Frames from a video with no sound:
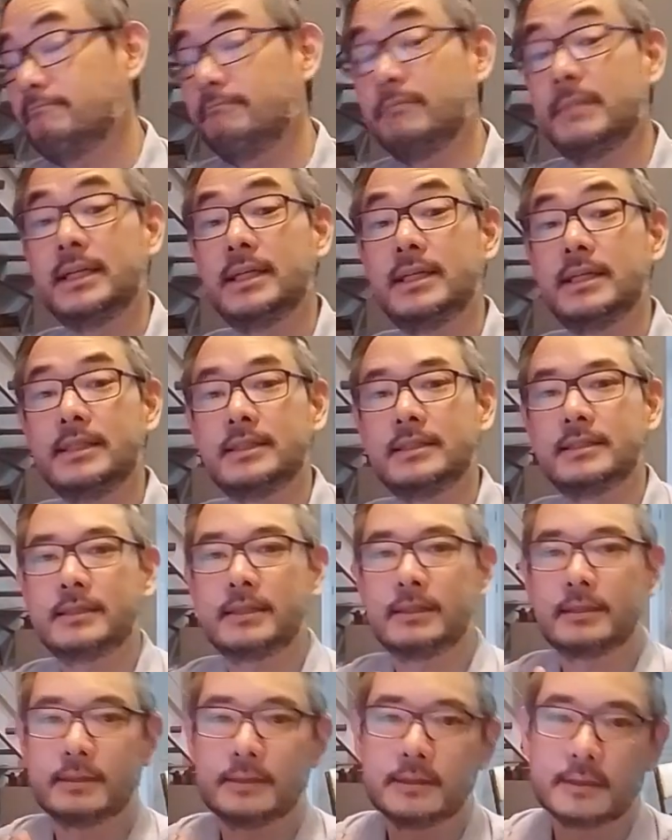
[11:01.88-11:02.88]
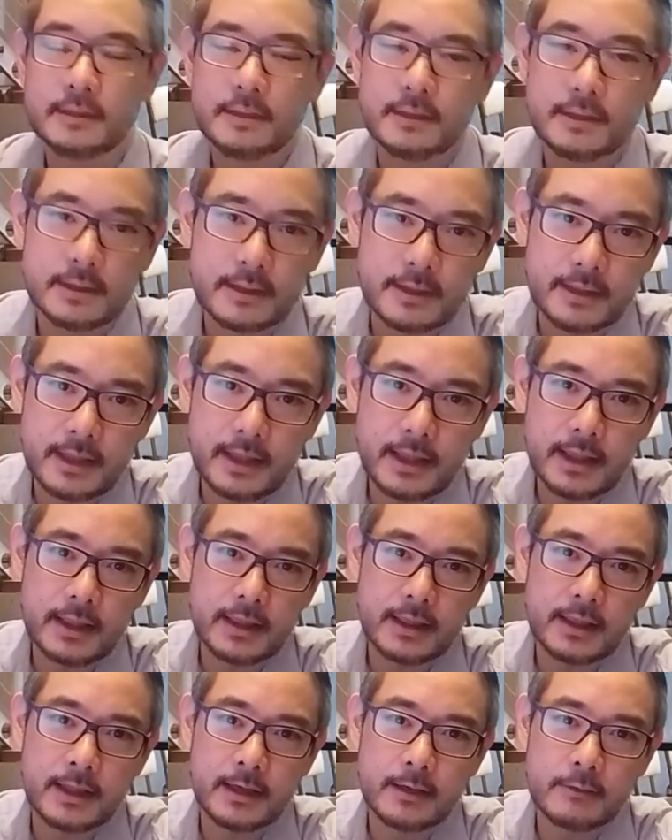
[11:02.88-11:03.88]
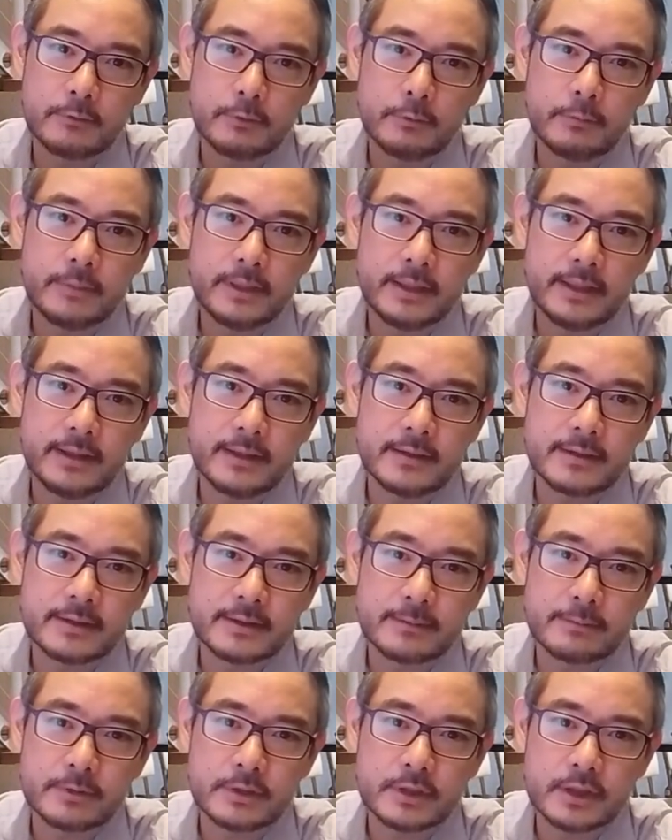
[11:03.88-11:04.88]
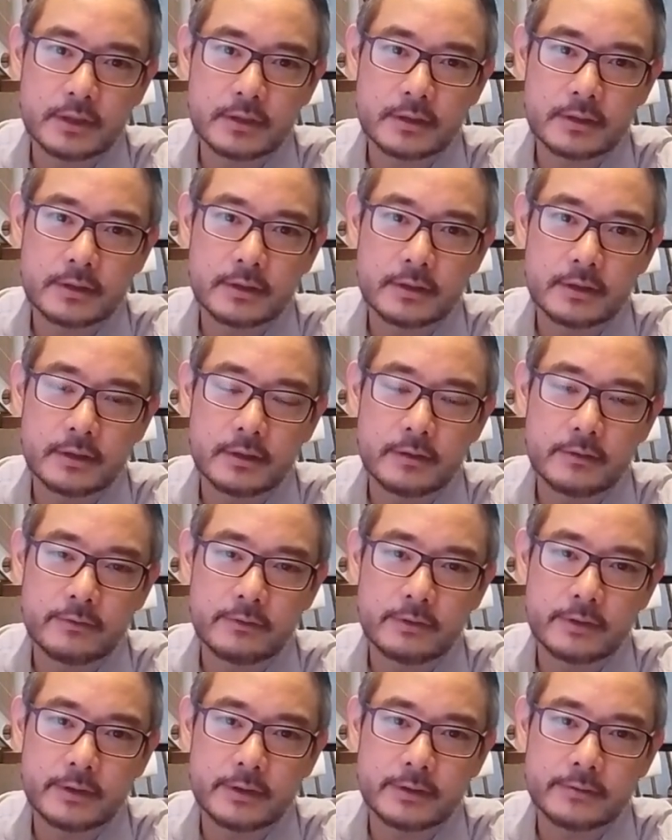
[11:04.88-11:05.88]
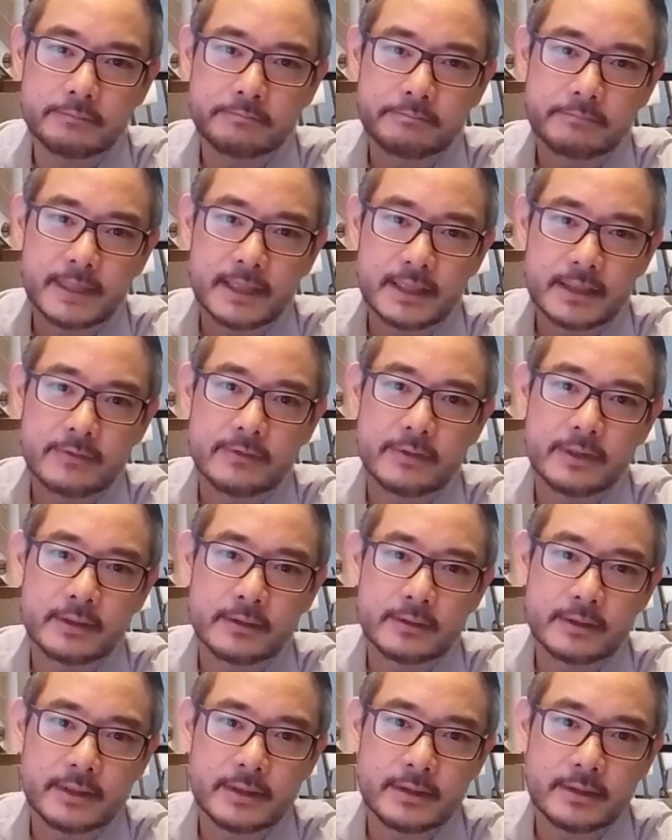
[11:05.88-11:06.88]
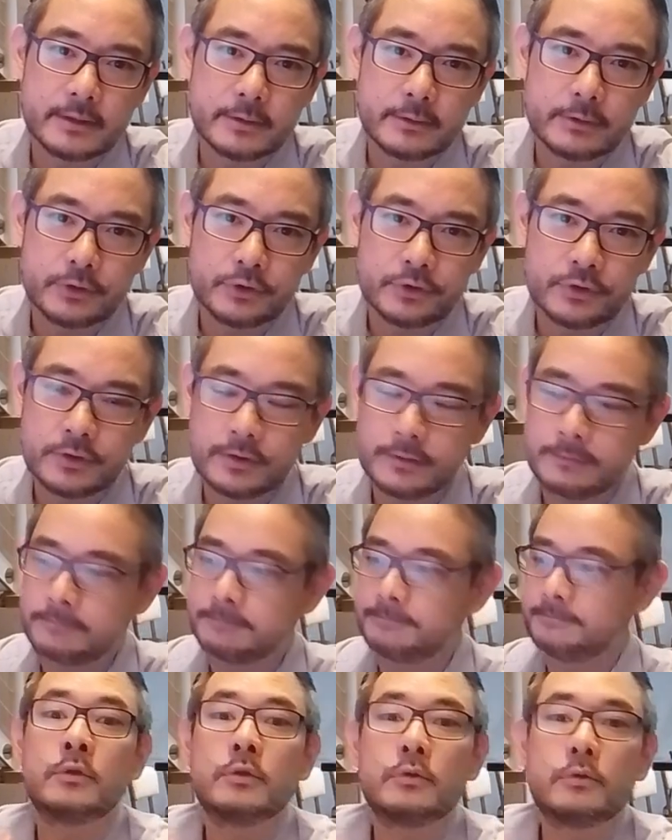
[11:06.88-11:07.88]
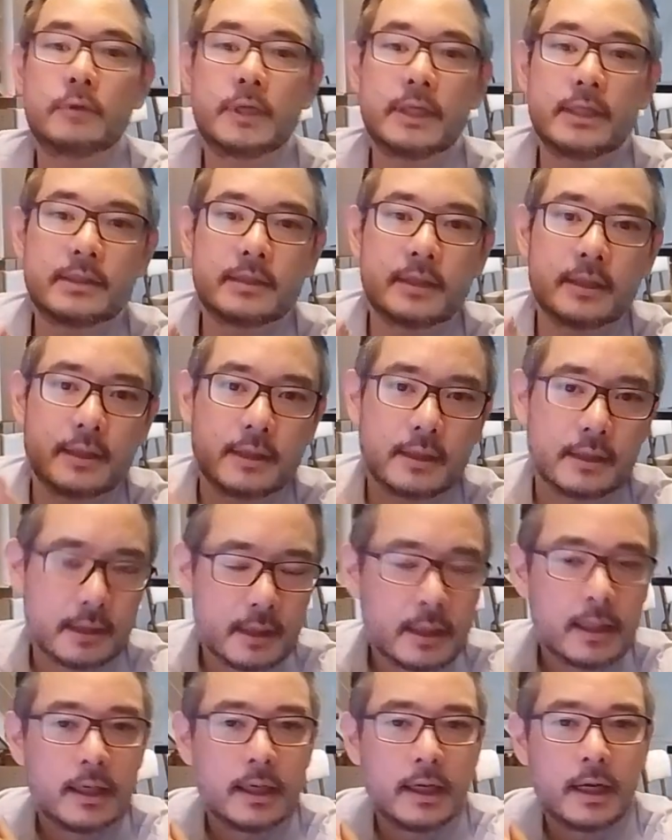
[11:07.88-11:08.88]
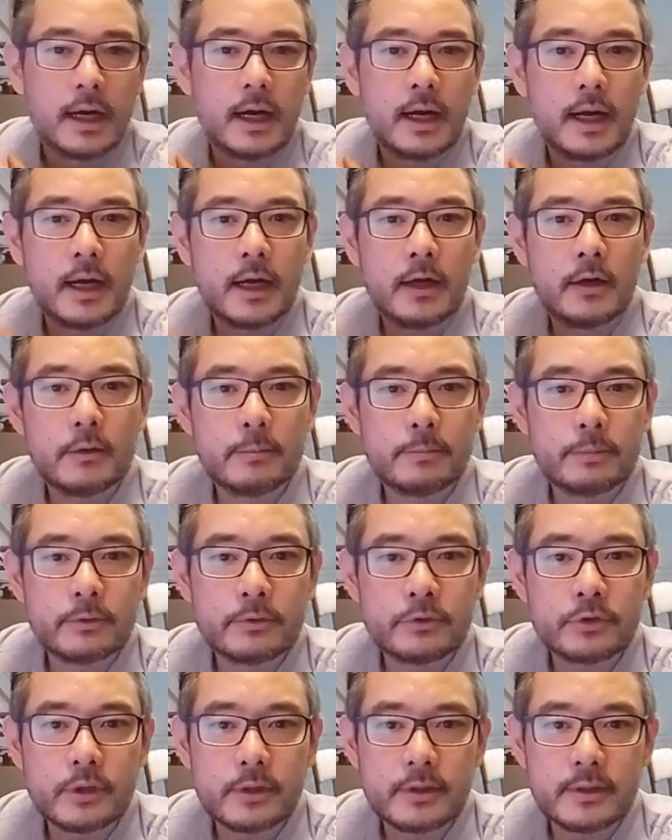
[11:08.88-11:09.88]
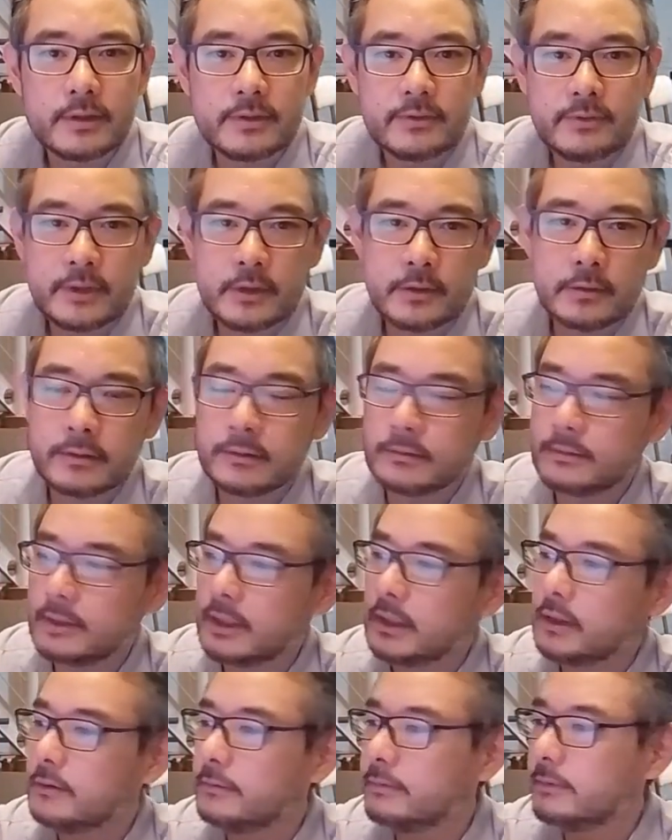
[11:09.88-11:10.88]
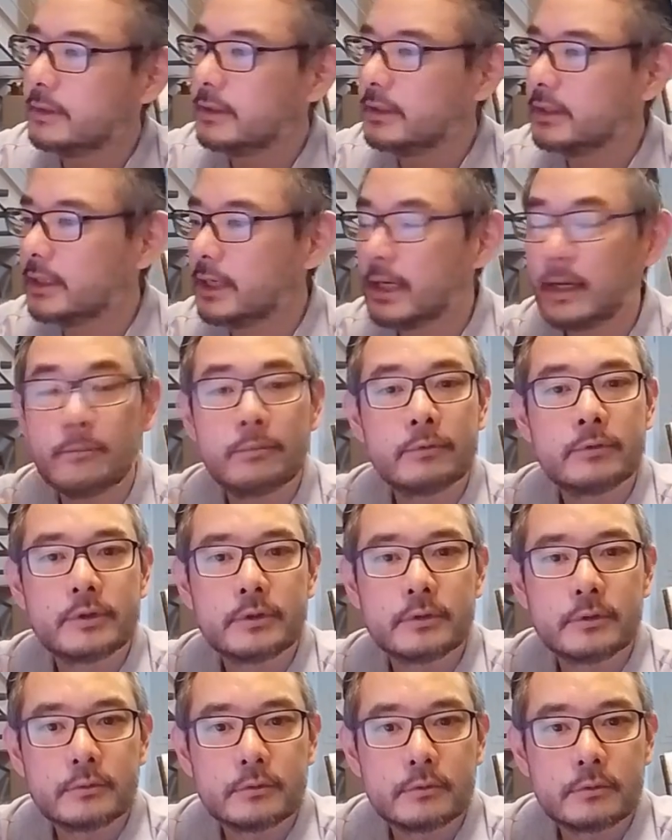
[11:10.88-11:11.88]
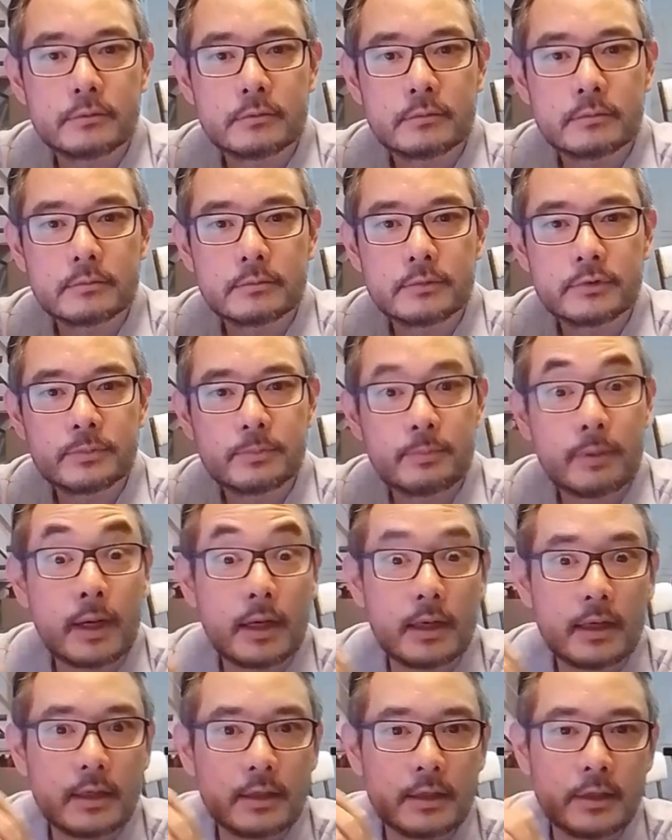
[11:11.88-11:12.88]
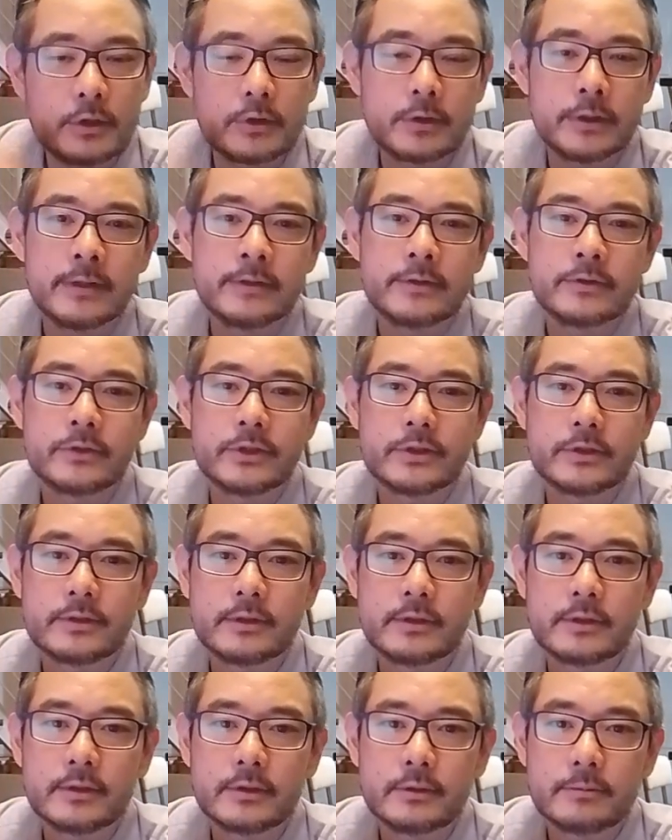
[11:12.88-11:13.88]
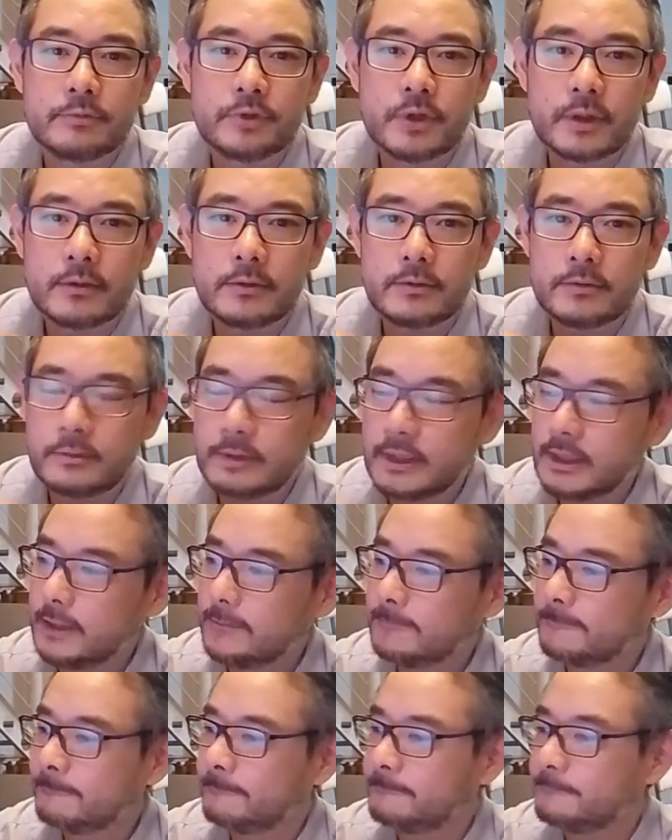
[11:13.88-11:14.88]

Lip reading: But that will be the subject of our next video in this series. Cool, right? I hope you enjoyed this video. I hope it helped you spark your interest in Objectos Way.